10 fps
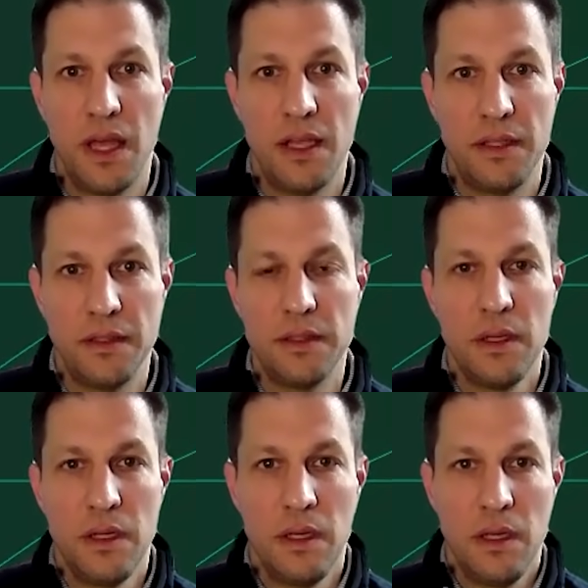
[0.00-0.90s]
And,
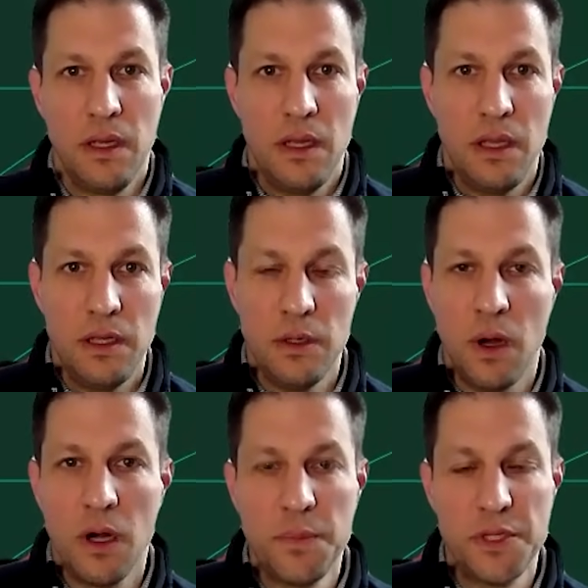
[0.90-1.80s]

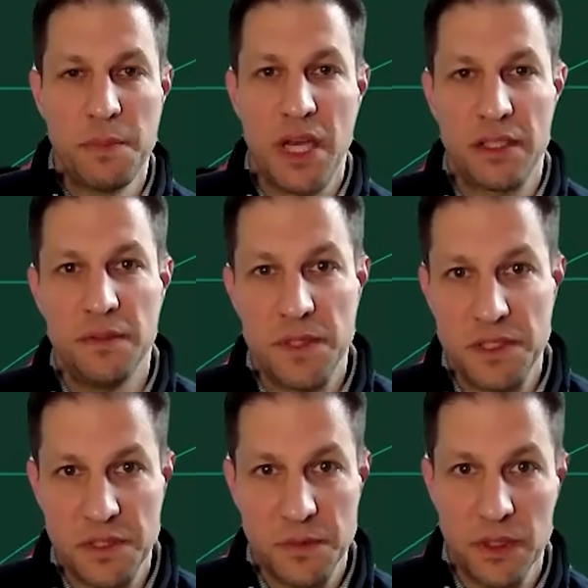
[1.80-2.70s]
our perspective
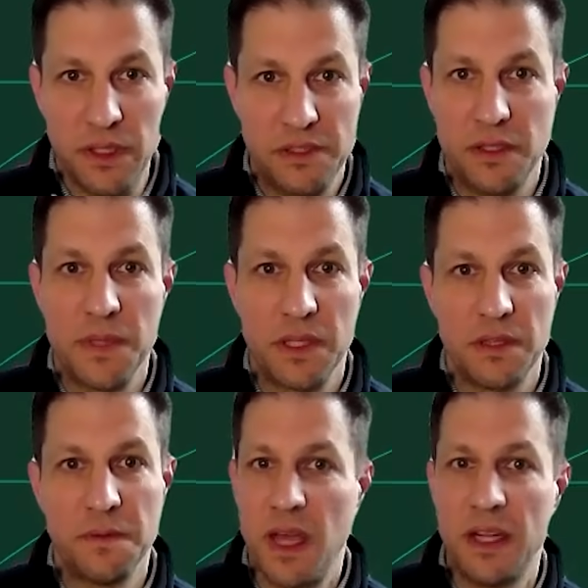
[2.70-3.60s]
is it's really something
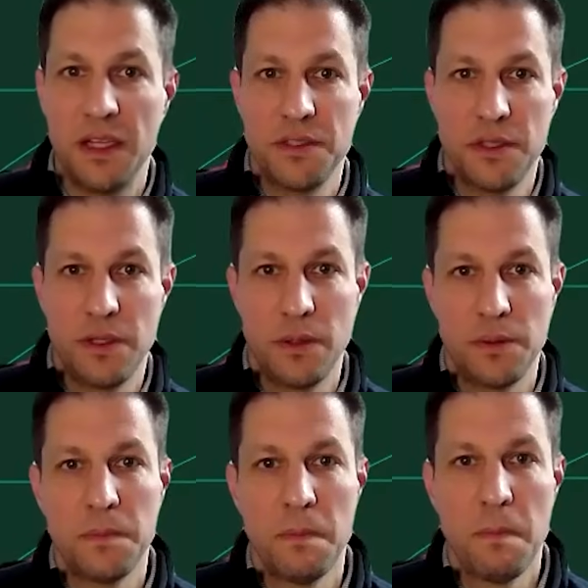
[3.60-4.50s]
that finance should
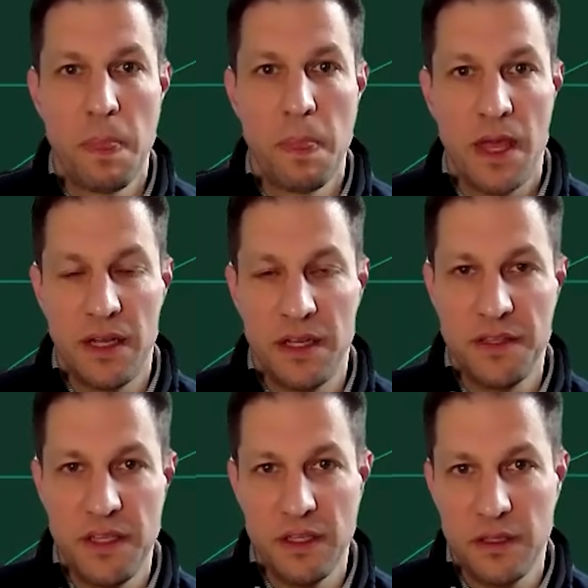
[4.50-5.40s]
own. And I
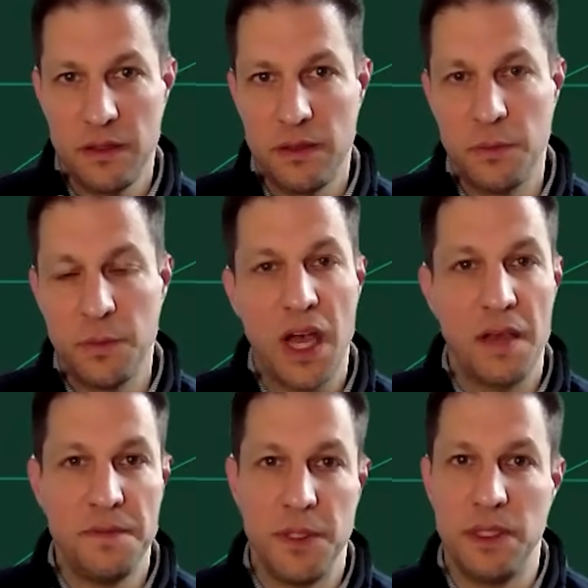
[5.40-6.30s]
think the way
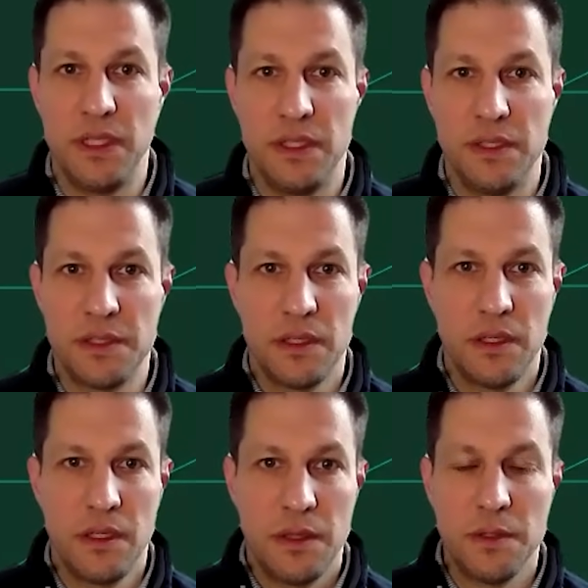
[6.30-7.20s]
I view it
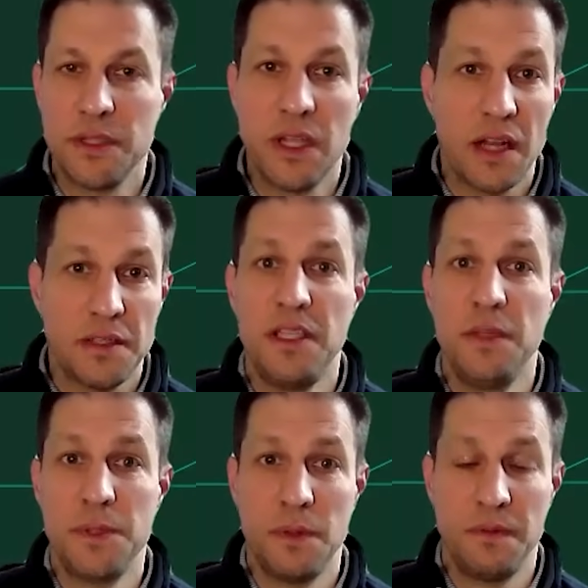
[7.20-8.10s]
is there's a lot of
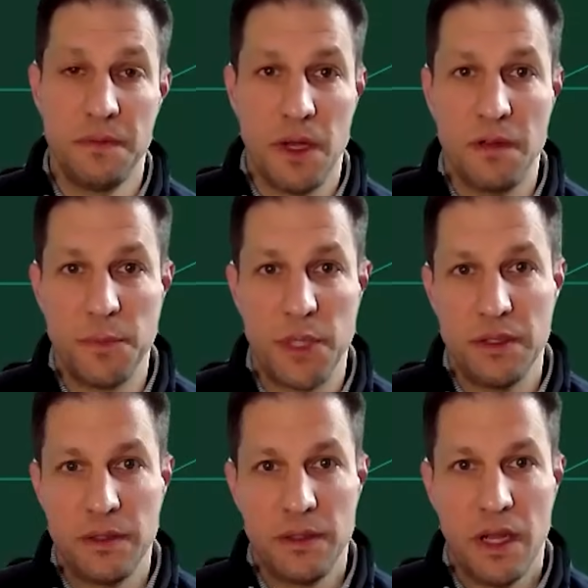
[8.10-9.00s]
teams who have
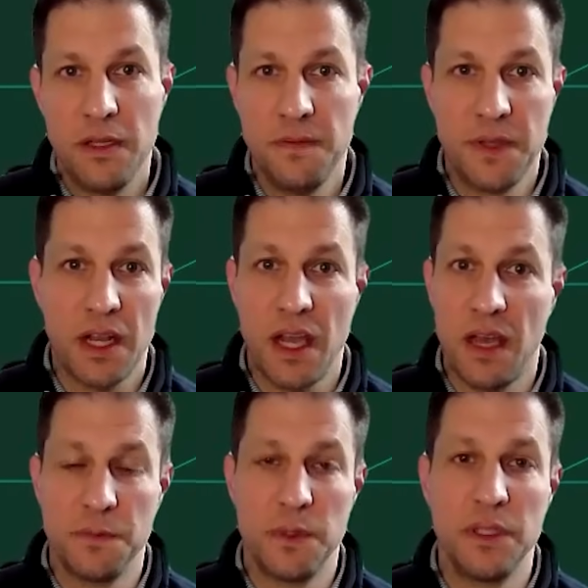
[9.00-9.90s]
involvement, and you've got to
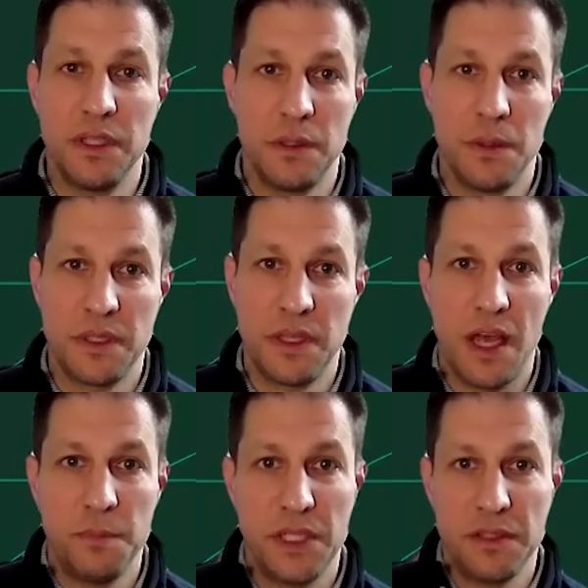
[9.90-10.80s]
have really close
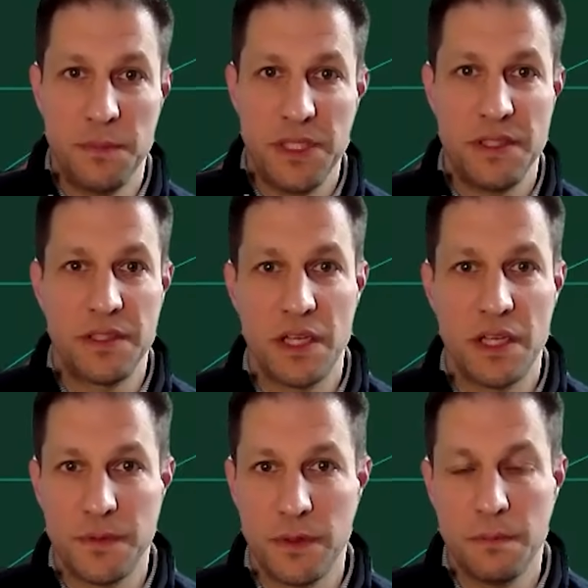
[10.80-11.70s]
alignment to be
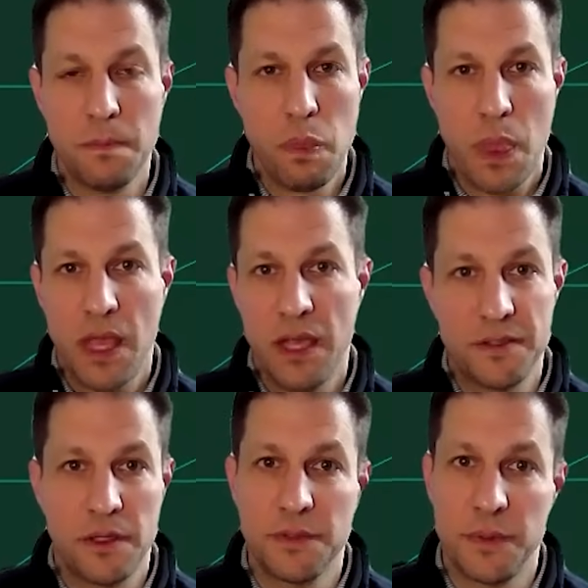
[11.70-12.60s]
successful. It
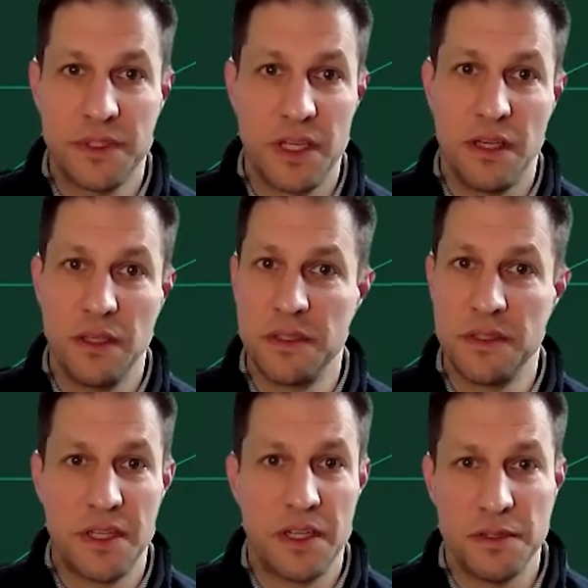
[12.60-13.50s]
starts with sales
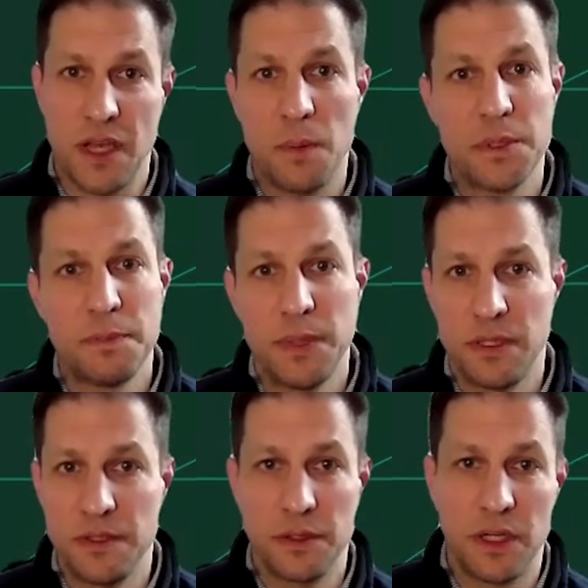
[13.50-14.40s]
and sales ops
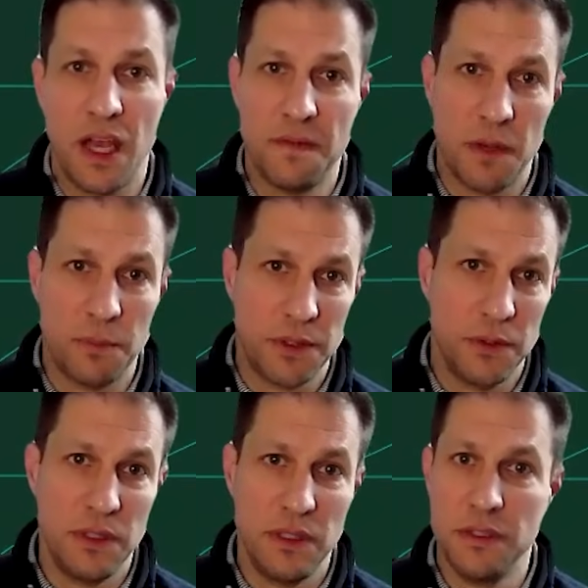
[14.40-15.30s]
because you're going to have
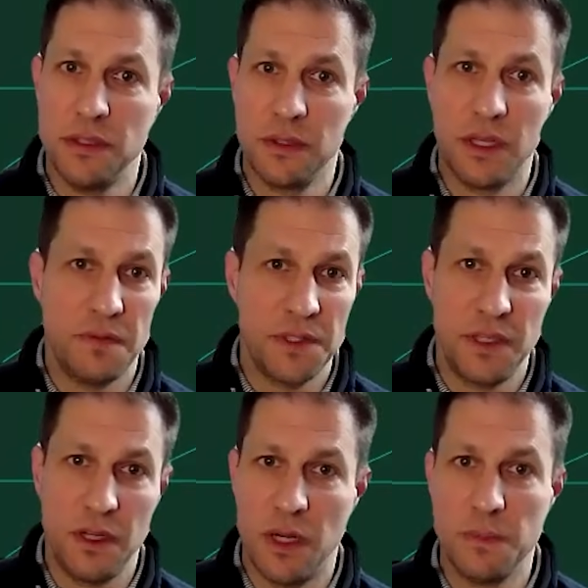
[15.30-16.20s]
opportunities. You're going to have a
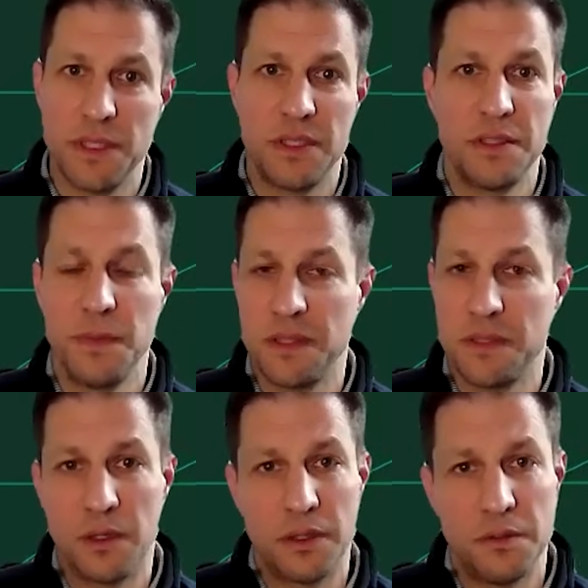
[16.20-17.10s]
CRM system
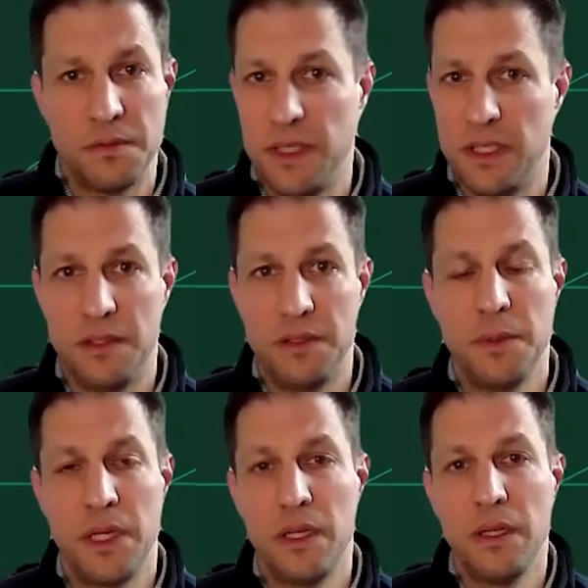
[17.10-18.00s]
that's all going to feed
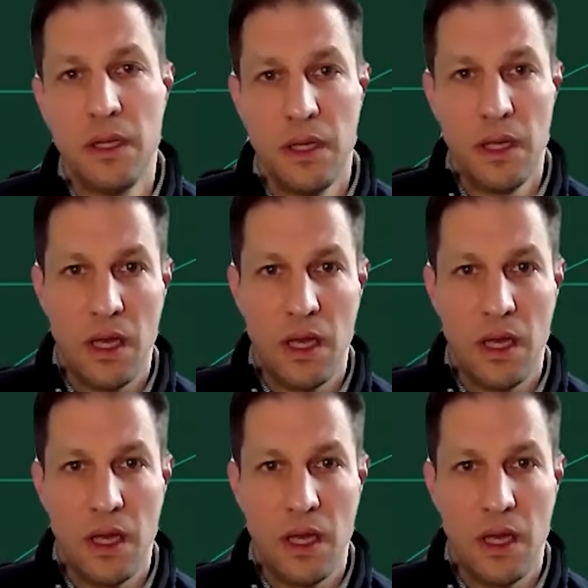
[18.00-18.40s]
into it.